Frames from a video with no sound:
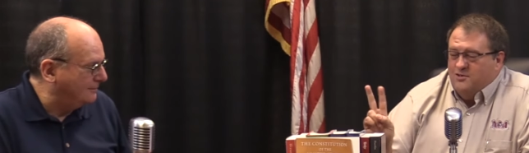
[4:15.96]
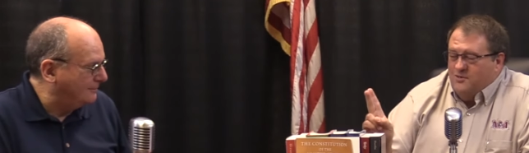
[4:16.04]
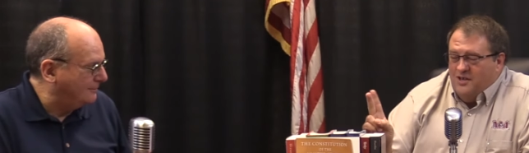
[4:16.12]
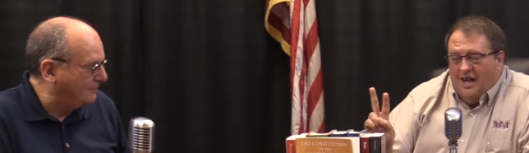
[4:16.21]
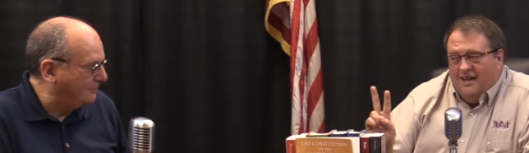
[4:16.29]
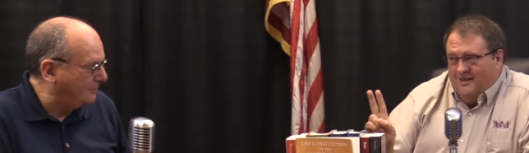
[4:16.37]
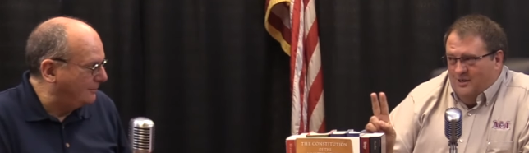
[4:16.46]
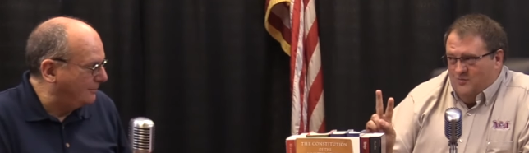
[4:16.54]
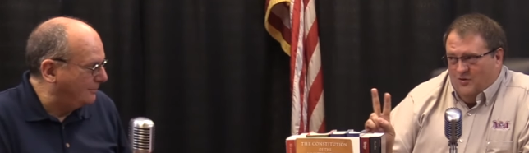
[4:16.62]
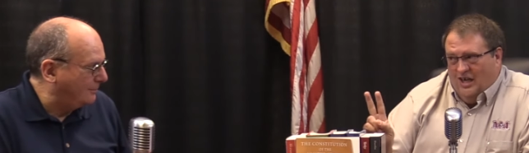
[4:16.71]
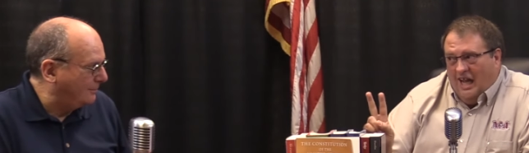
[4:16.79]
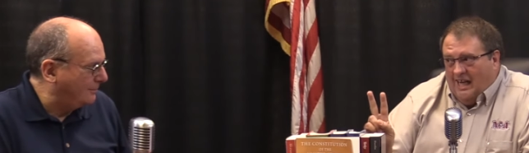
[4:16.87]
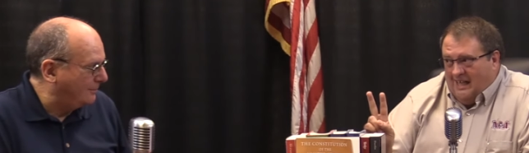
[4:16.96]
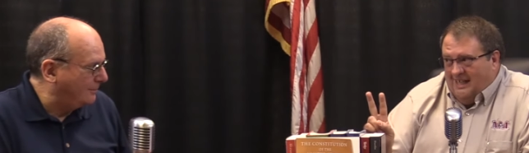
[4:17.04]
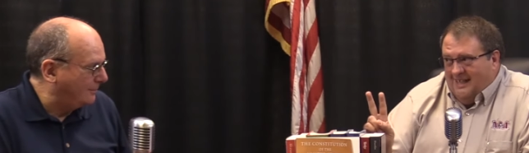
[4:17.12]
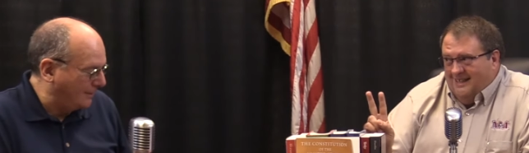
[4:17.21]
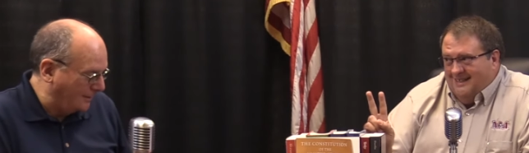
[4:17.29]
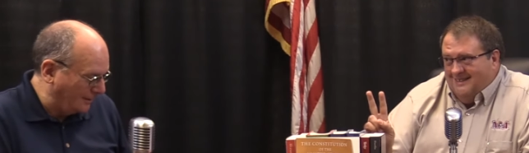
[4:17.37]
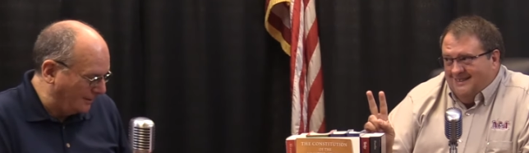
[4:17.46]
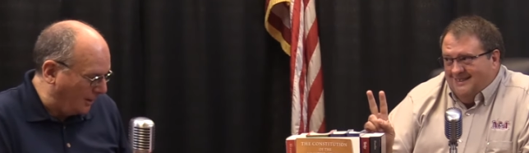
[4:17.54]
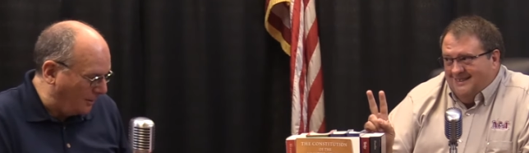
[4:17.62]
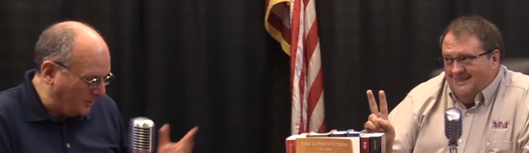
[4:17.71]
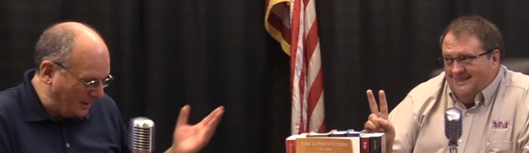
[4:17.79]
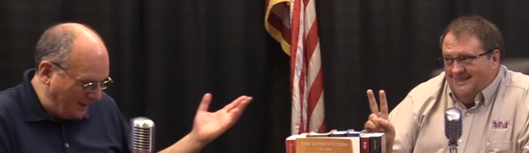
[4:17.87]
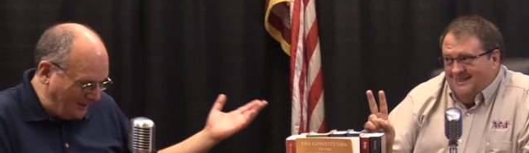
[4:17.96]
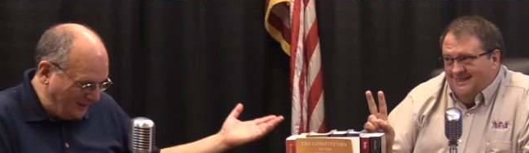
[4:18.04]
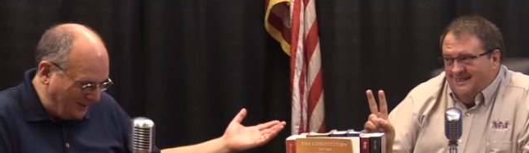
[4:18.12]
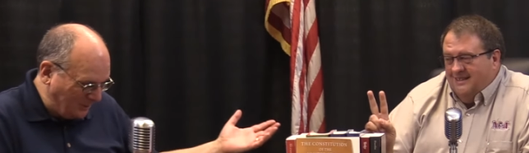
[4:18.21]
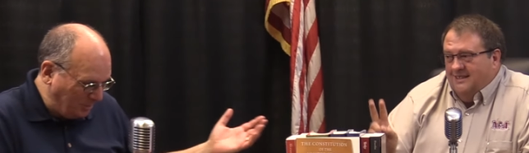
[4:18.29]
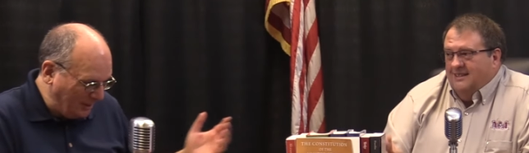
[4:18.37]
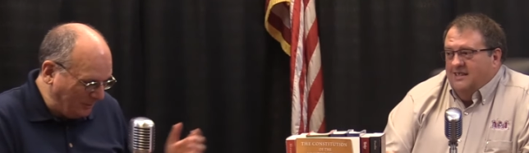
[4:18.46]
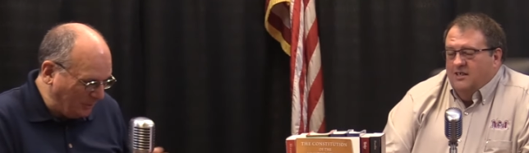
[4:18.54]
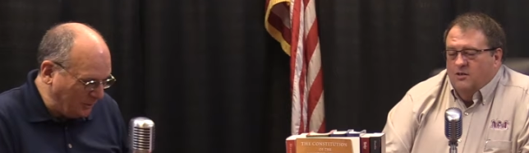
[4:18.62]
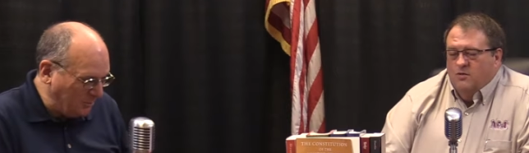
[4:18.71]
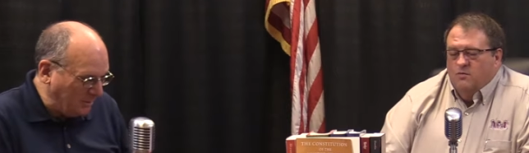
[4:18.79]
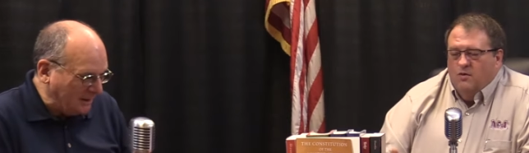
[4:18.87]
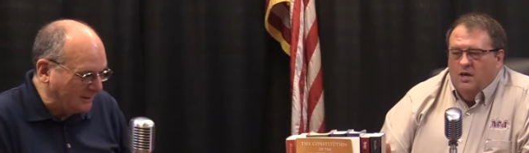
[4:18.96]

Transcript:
Speaker 1: are not unrelated. Okay, explain what you mean.